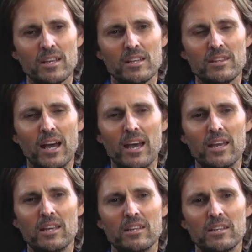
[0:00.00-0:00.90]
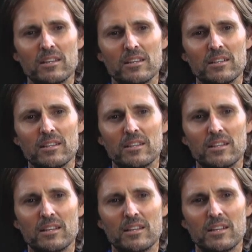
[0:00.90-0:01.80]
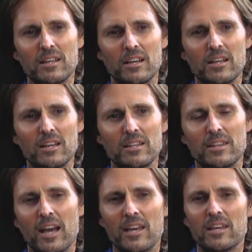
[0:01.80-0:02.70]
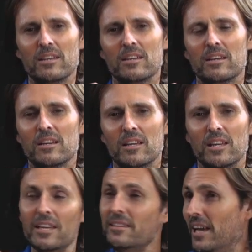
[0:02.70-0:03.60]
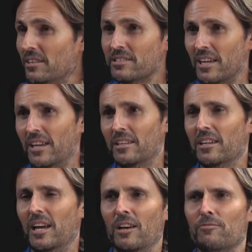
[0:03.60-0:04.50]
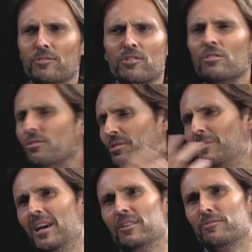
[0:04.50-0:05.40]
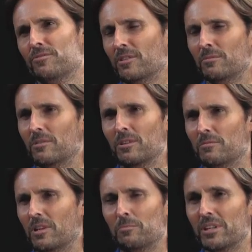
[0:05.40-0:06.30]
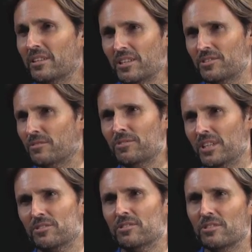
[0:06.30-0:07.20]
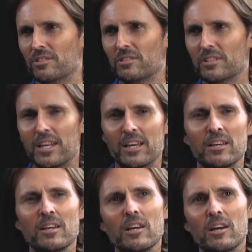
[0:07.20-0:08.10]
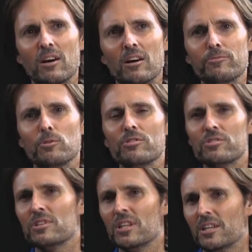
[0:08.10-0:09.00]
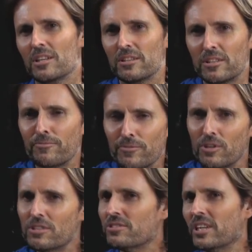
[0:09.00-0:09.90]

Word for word: they, they, in that state, have a huge amount of uh, abilities of things to do. Now, of course, the first